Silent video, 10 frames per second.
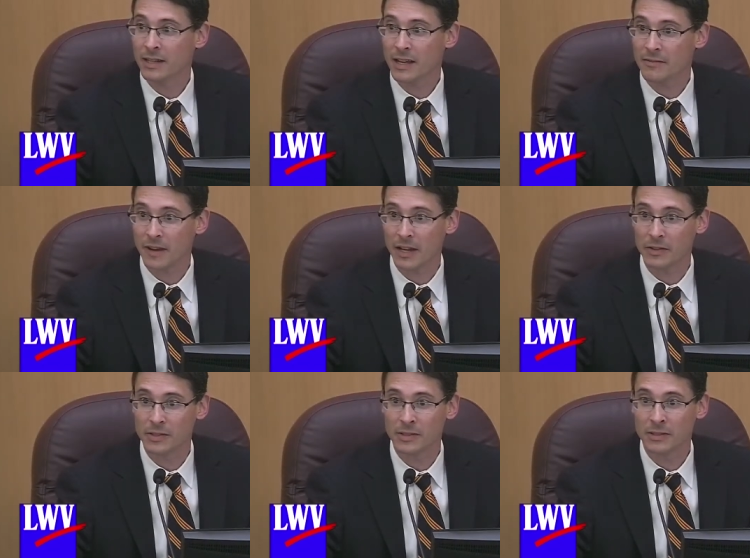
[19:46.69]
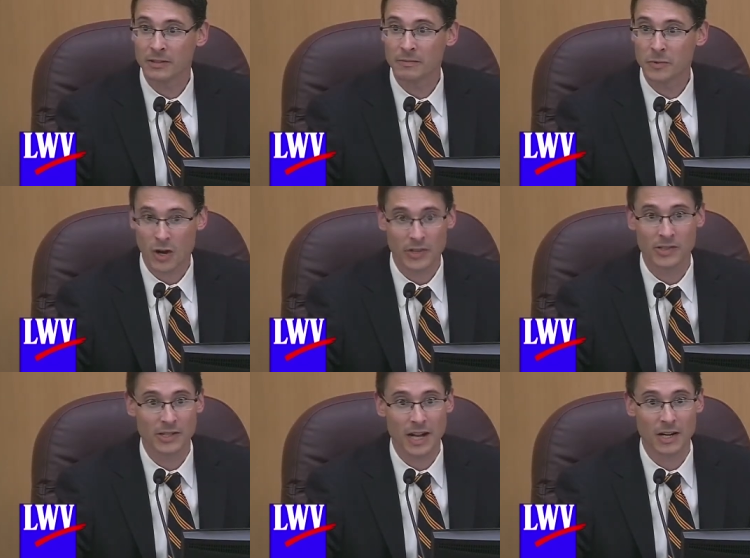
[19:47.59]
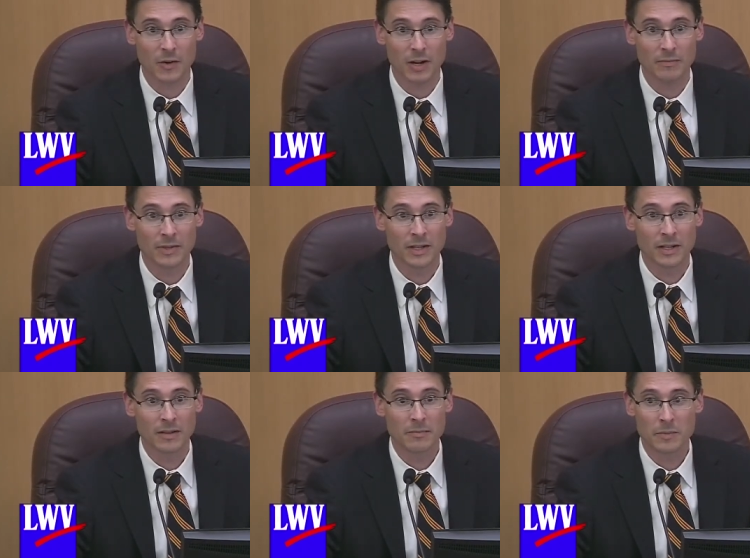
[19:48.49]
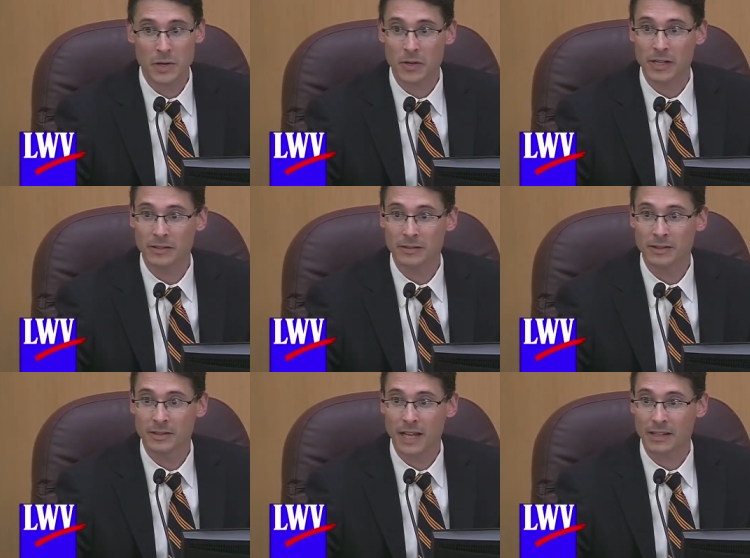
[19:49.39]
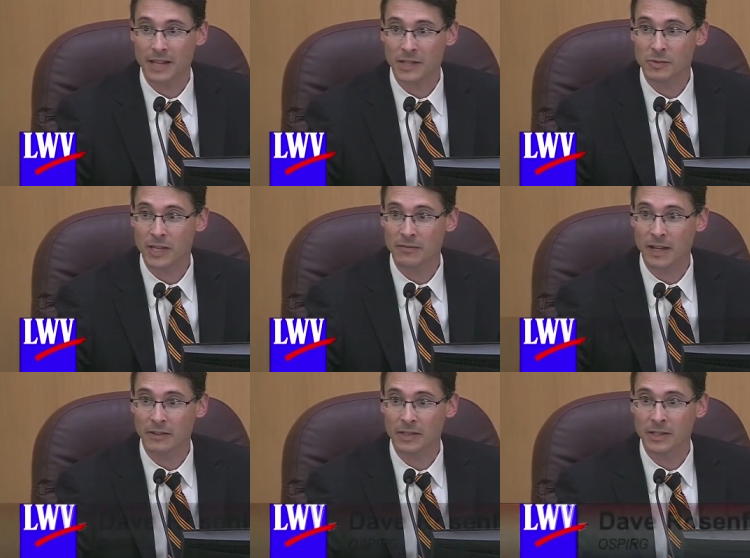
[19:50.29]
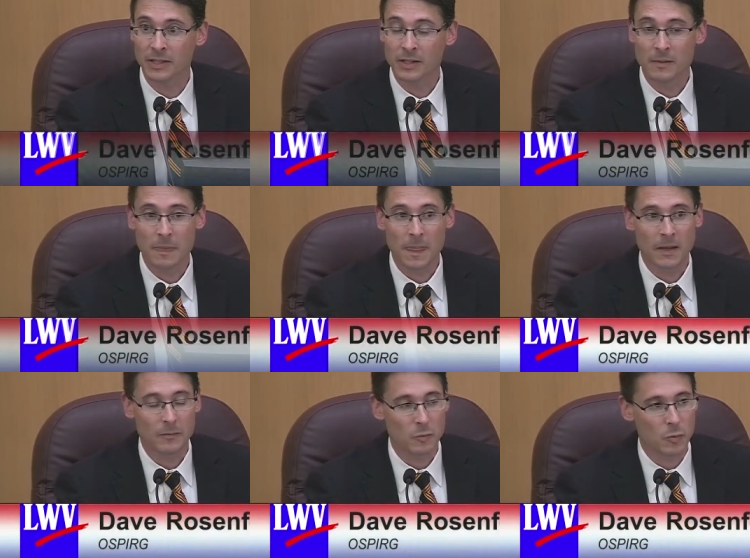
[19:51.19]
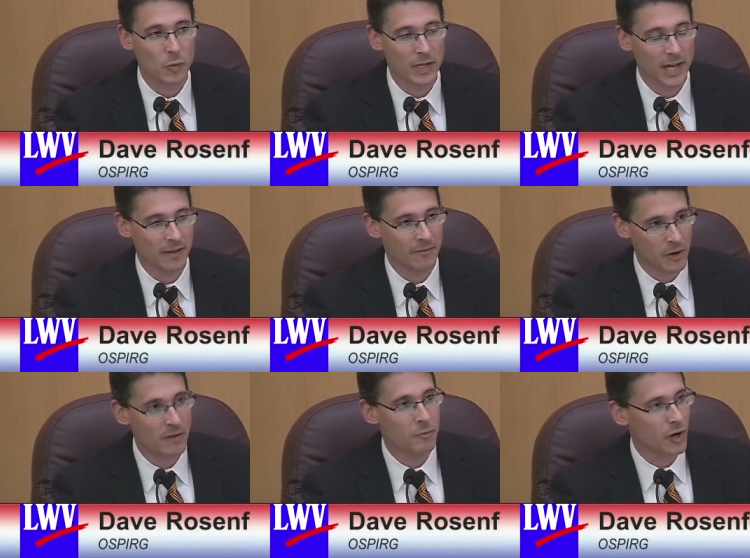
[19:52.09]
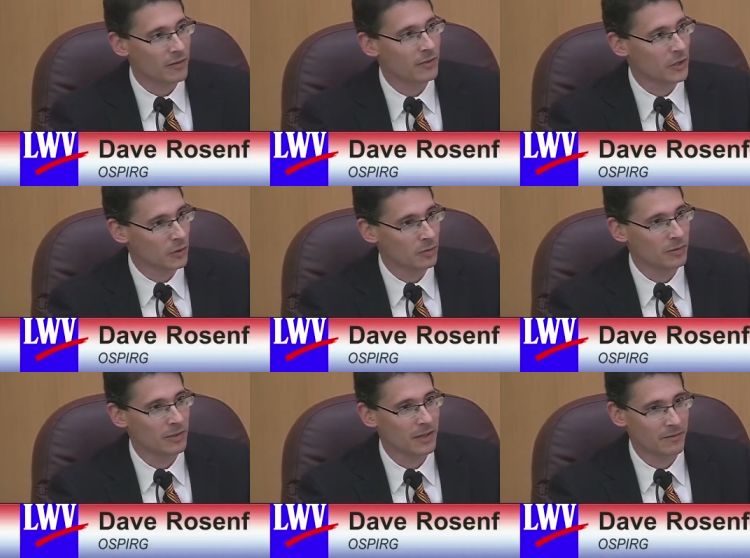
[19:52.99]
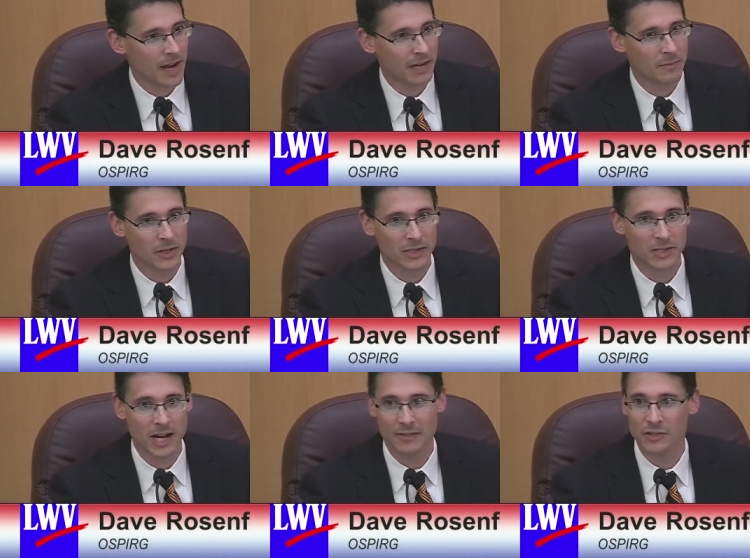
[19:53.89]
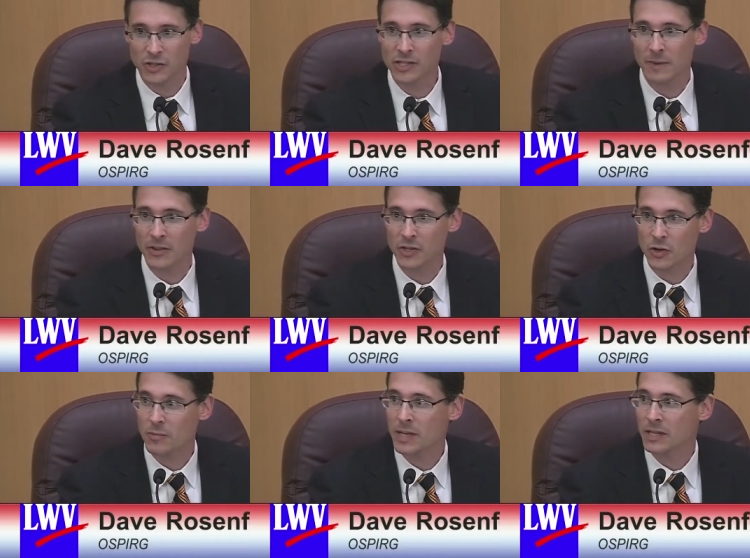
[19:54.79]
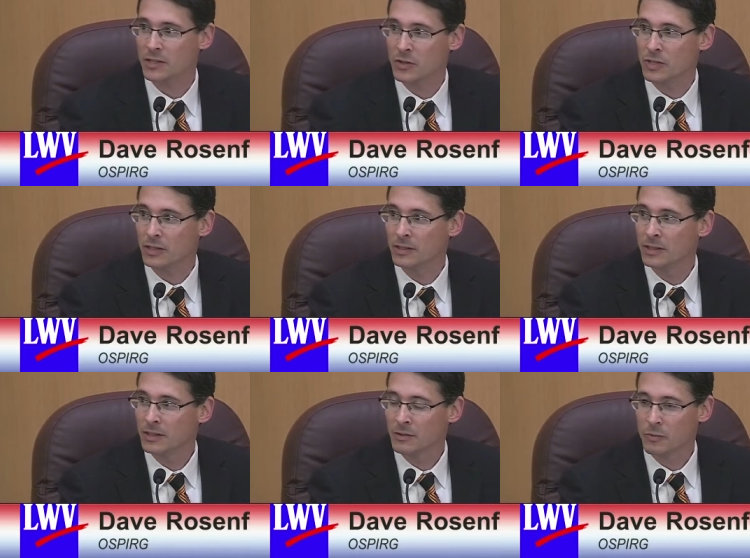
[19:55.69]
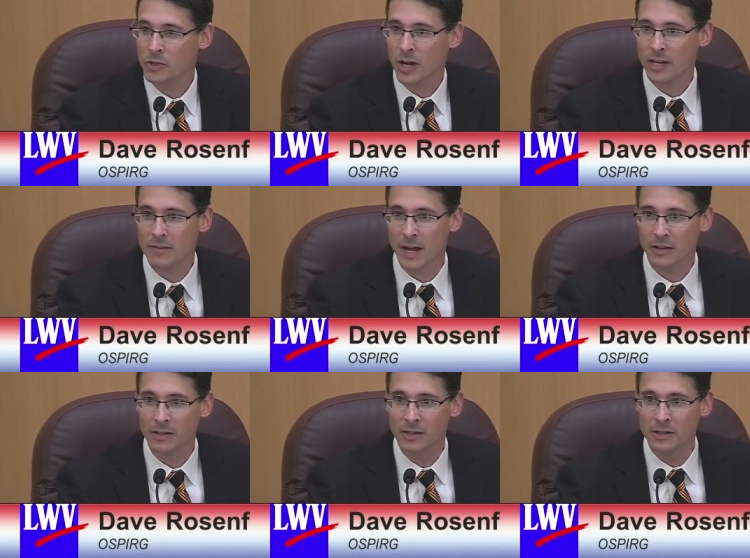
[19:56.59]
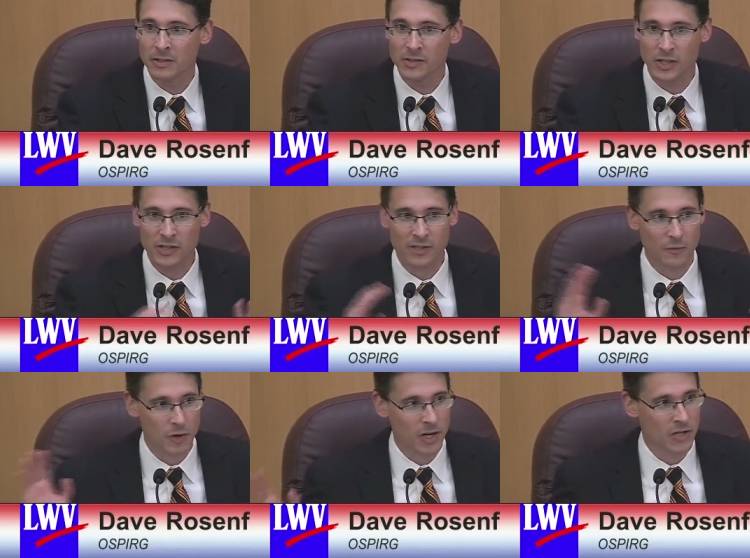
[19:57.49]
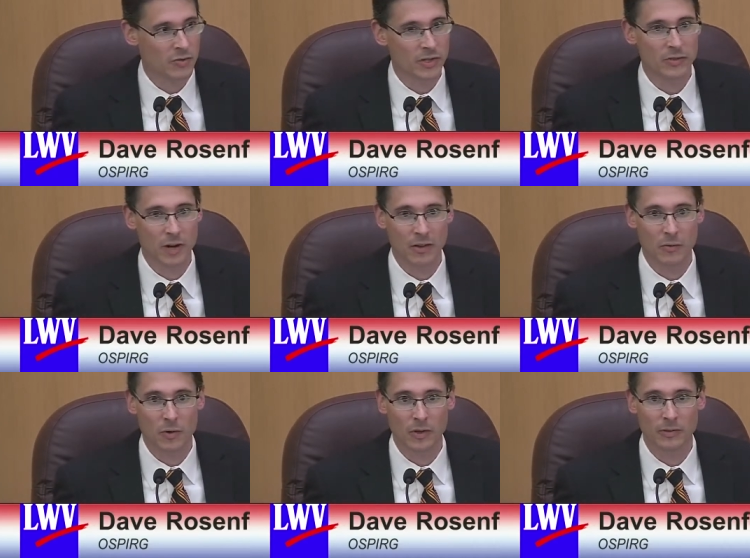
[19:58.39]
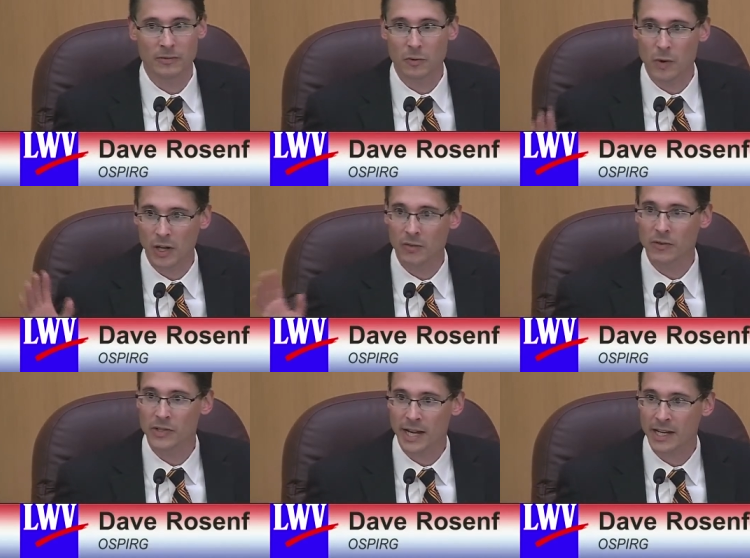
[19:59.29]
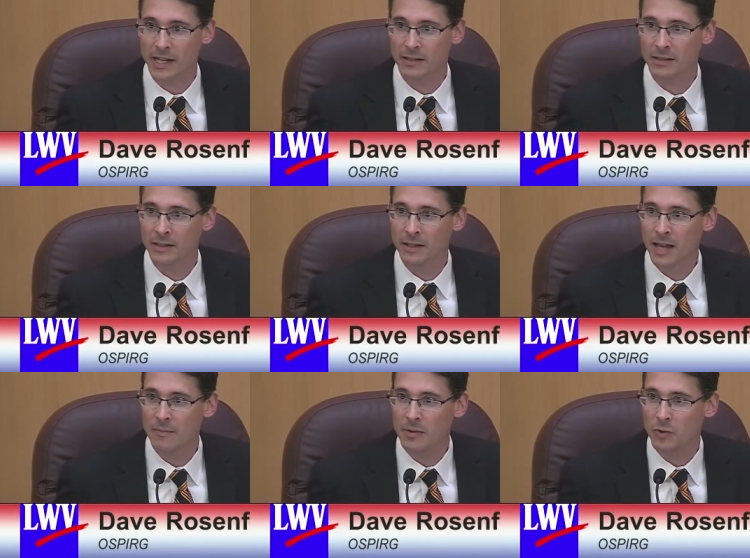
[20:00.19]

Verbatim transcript: and found costs did not go up, period. That, that's what they found. We take a very broad view, in fact, because it's not even just about the European Union. We're talking about 64 countries around the world for well over a decade have been